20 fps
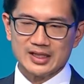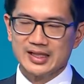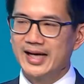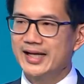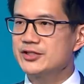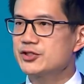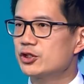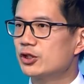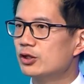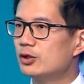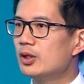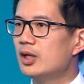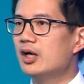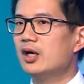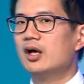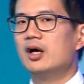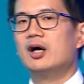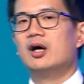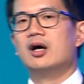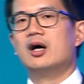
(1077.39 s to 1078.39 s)
And so
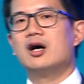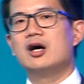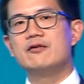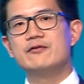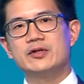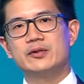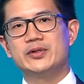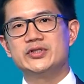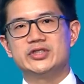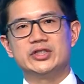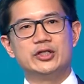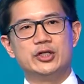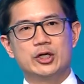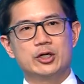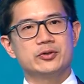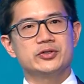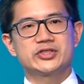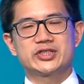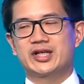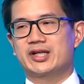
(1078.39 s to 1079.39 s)
our view is that
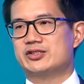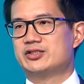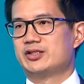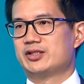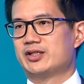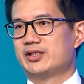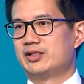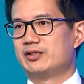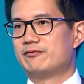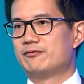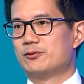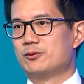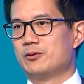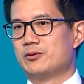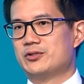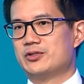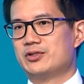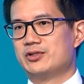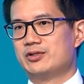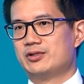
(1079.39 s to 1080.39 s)
no sector can
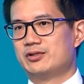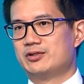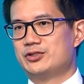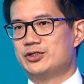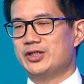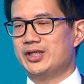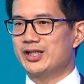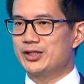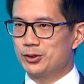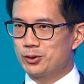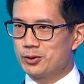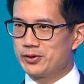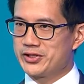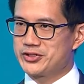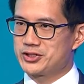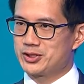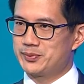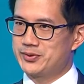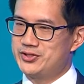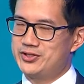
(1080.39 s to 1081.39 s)
afford to ignore
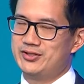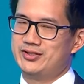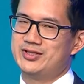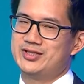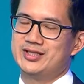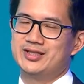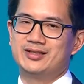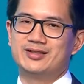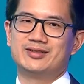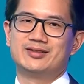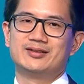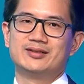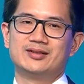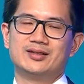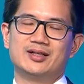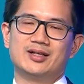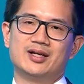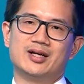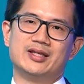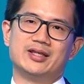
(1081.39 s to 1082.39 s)
this opportunity.
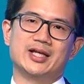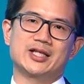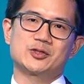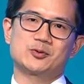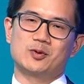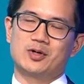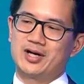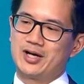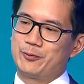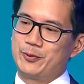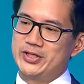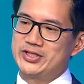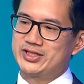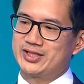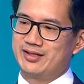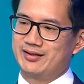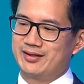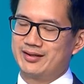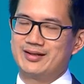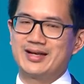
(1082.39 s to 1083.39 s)
And that's why we
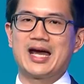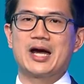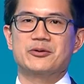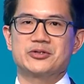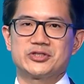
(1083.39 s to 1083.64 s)
say that now